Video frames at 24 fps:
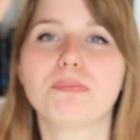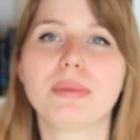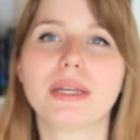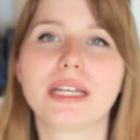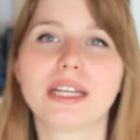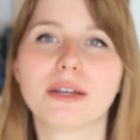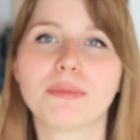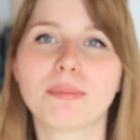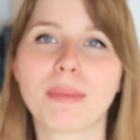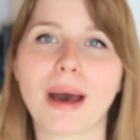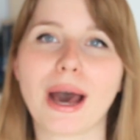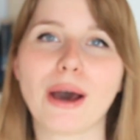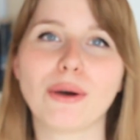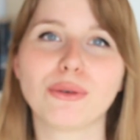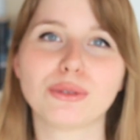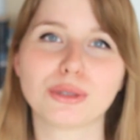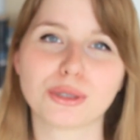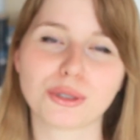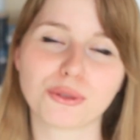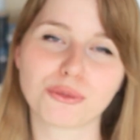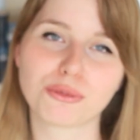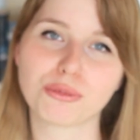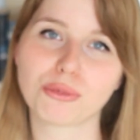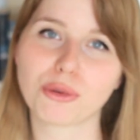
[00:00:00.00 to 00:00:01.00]
big
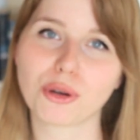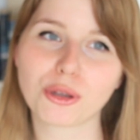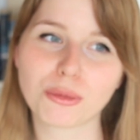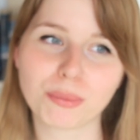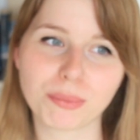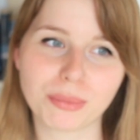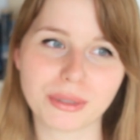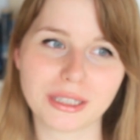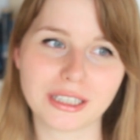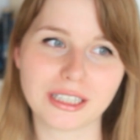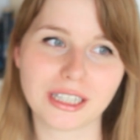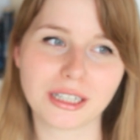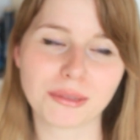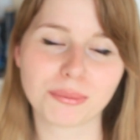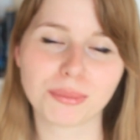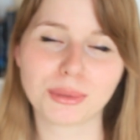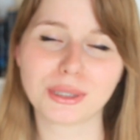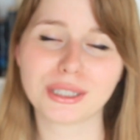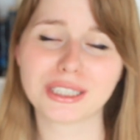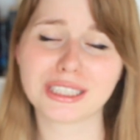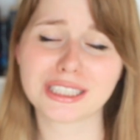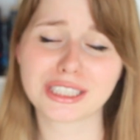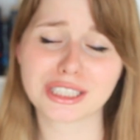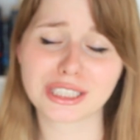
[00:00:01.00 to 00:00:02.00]
amount of world building,
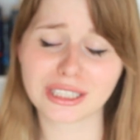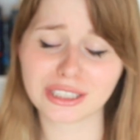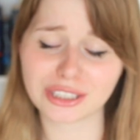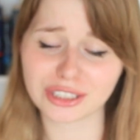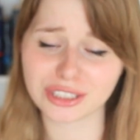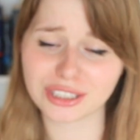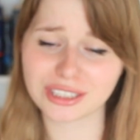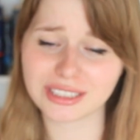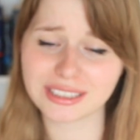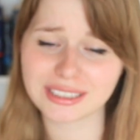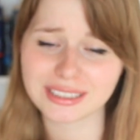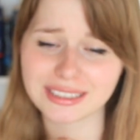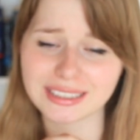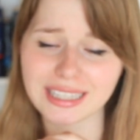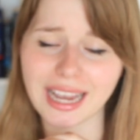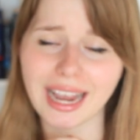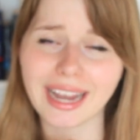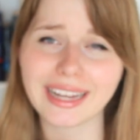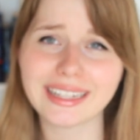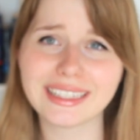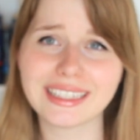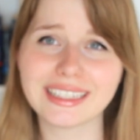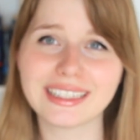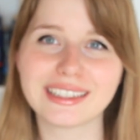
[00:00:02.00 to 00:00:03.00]
but it's such a
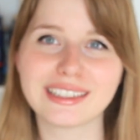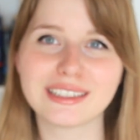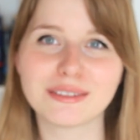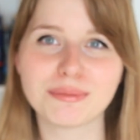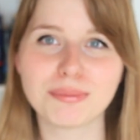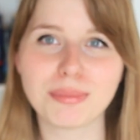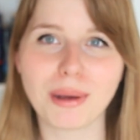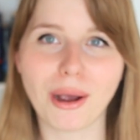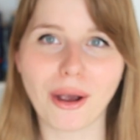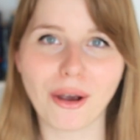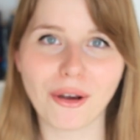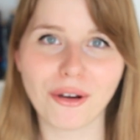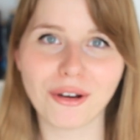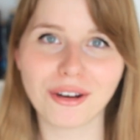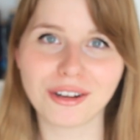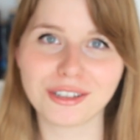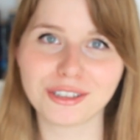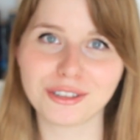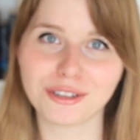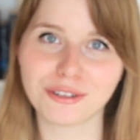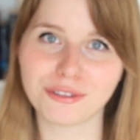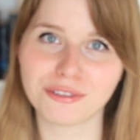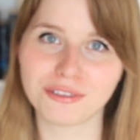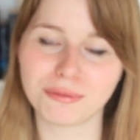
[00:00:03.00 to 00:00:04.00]
tiny little
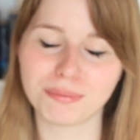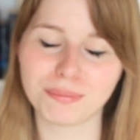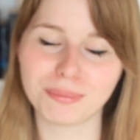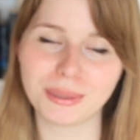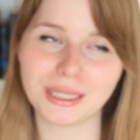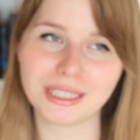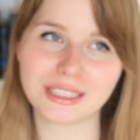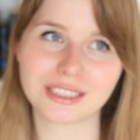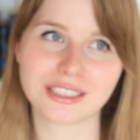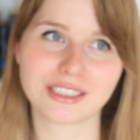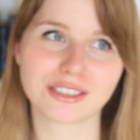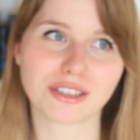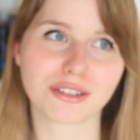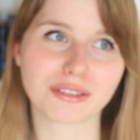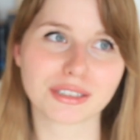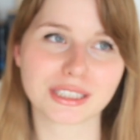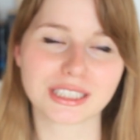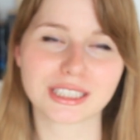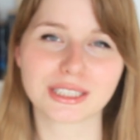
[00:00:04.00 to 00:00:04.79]
part of a big story,